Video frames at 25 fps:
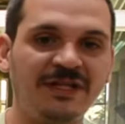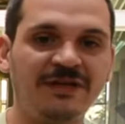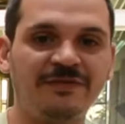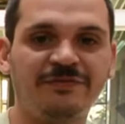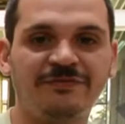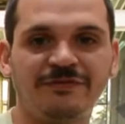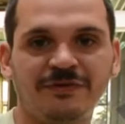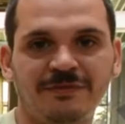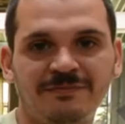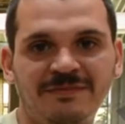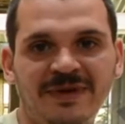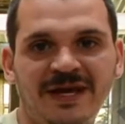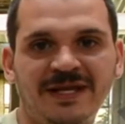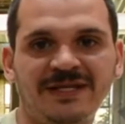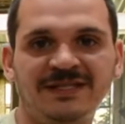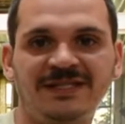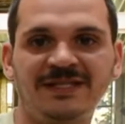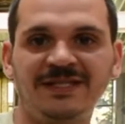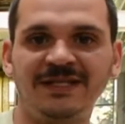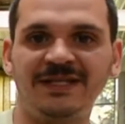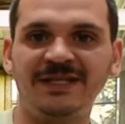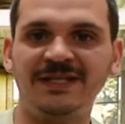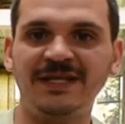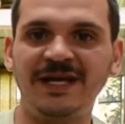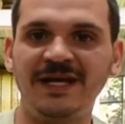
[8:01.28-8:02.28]

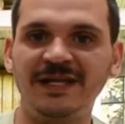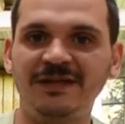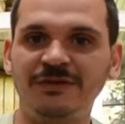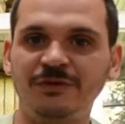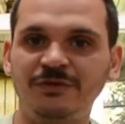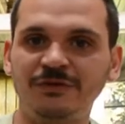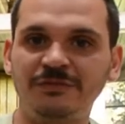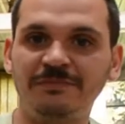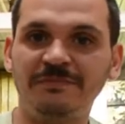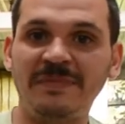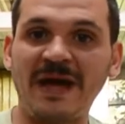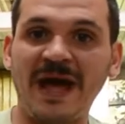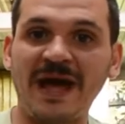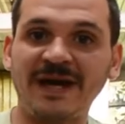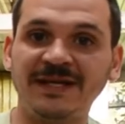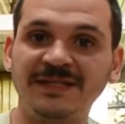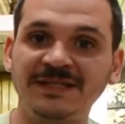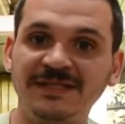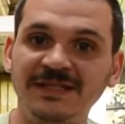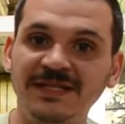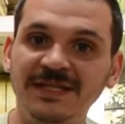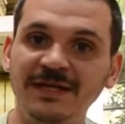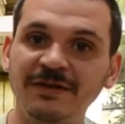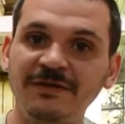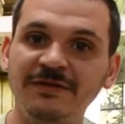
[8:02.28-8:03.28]
fermented, and those
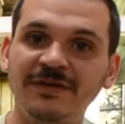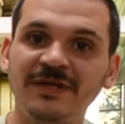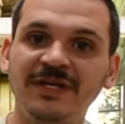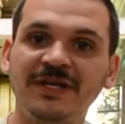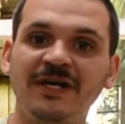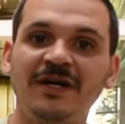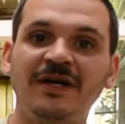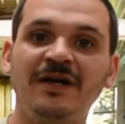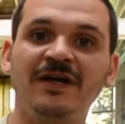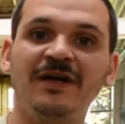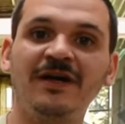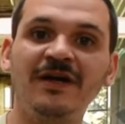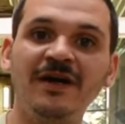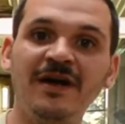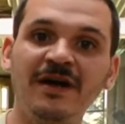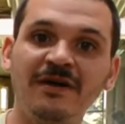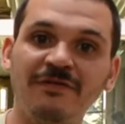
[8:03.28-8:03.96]
bacteria